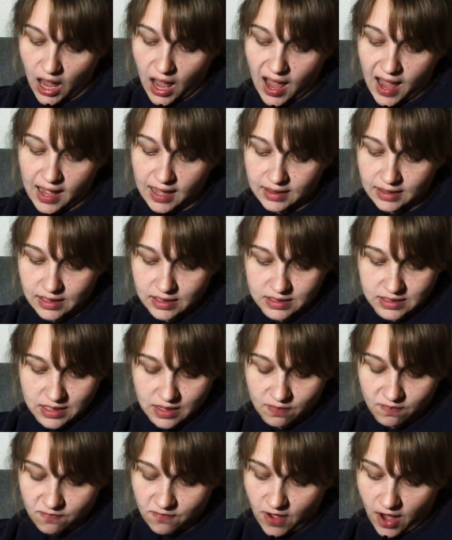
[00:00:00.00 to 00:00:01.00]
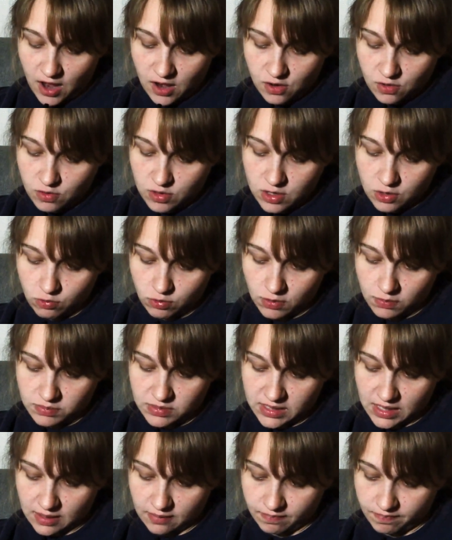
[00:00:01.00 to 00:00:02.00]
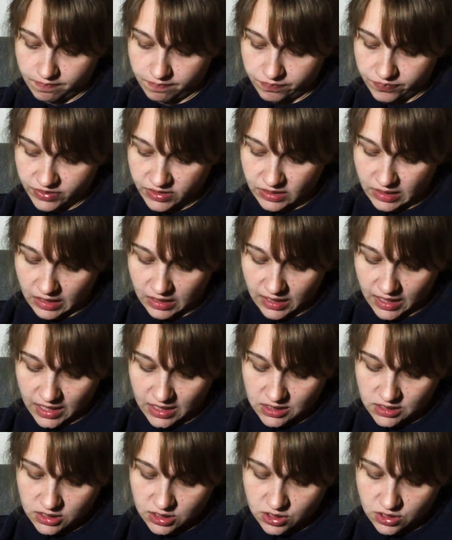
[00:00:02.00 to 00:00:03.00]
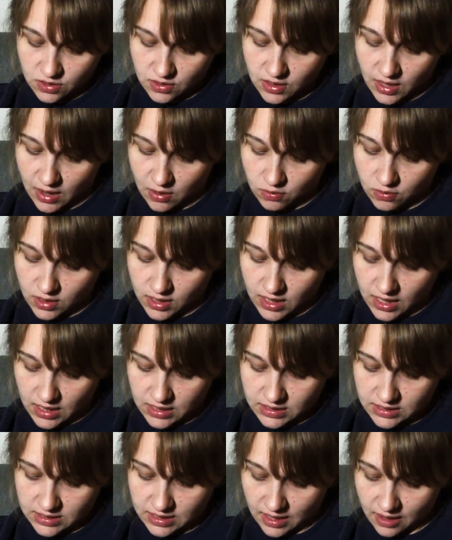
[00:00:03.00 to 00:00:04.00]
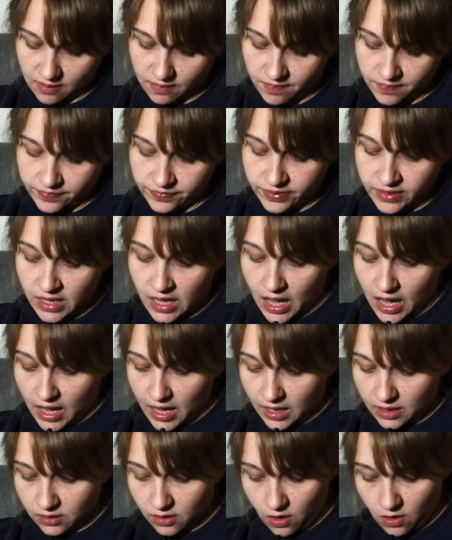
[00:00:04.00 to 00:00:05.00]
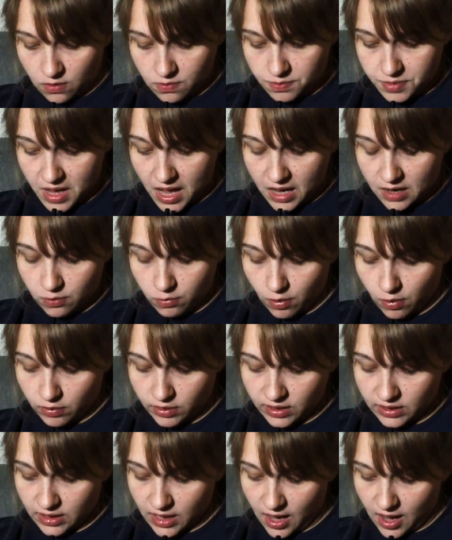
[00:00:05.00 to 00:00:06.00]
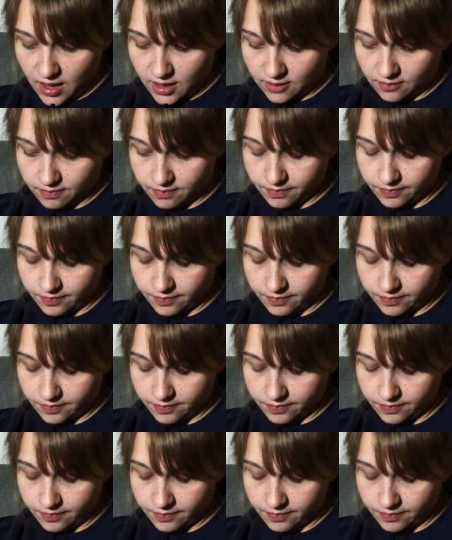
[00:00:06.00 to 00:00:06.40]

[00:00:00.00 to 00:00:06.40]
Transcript: and then deep fiery crimson. The land stood out against it, a long black rolling line.